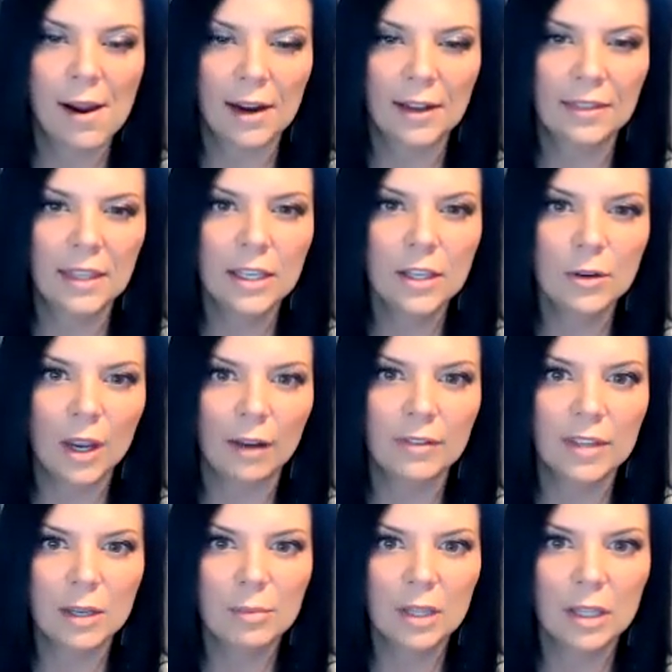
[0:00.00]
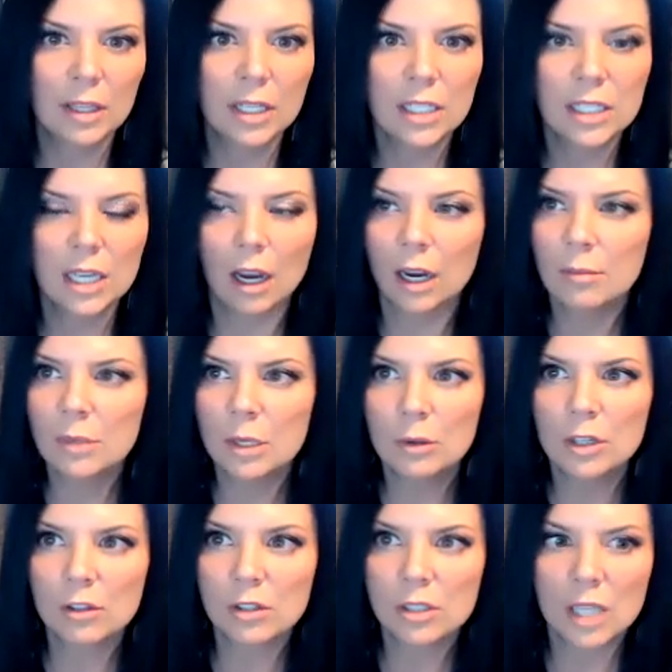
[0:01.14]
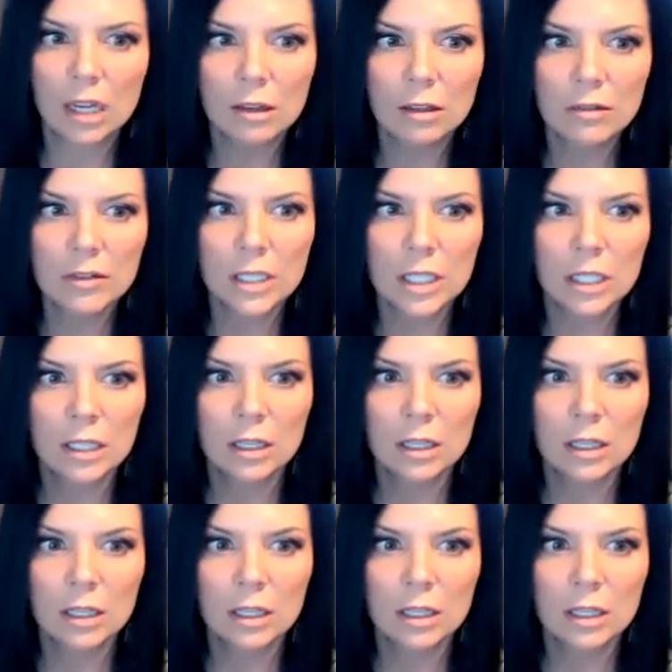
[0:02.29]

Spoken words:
I think you have the ability to unmute yourselves.